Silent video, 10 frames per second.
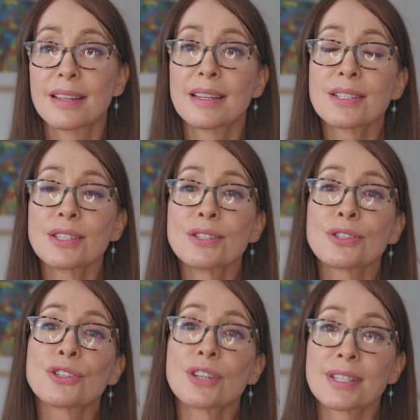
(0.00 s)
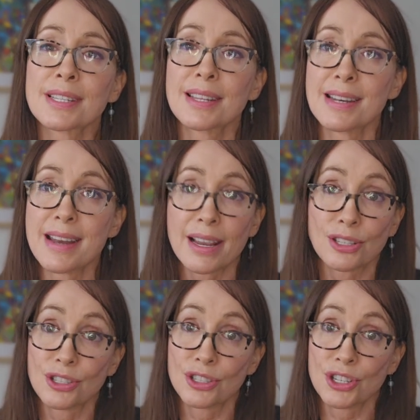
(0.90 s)
This is just the
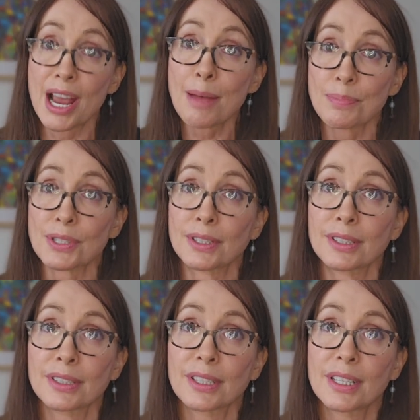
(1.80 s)
next chapter.